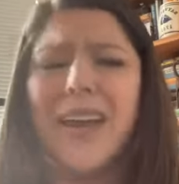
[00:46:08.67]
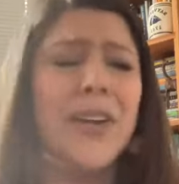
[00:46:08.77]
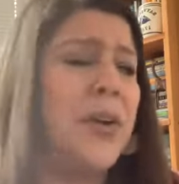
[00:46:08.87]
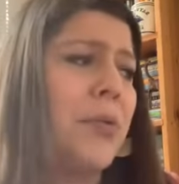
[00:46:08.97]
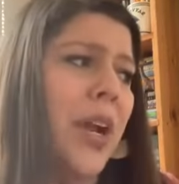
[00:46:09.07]
I
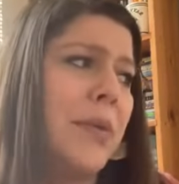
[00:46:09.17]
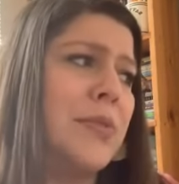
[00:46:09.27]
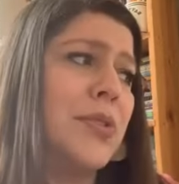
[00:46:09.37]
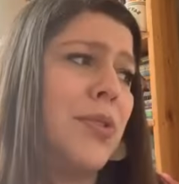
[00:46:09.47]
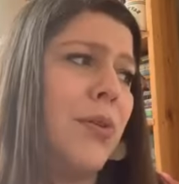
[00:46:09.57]
know, right? I'm
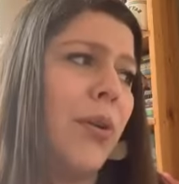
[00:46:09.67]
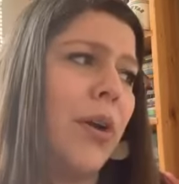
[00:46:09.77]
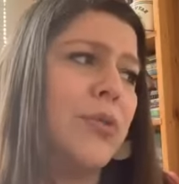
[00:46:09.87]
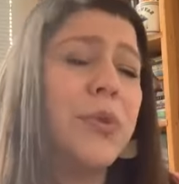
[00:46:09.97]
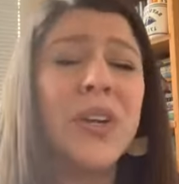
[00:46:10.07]
so
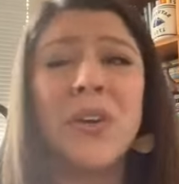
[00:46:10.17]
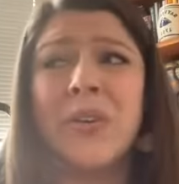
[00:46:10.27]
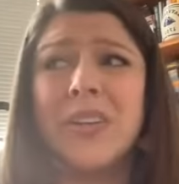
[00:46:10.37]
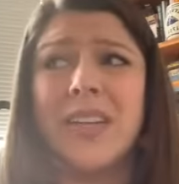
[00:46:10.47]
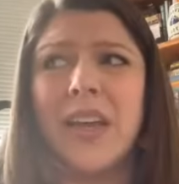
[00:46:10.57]
gross. We gotta go on
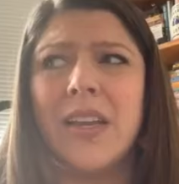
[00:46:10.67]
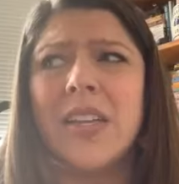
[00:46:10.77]
a diet.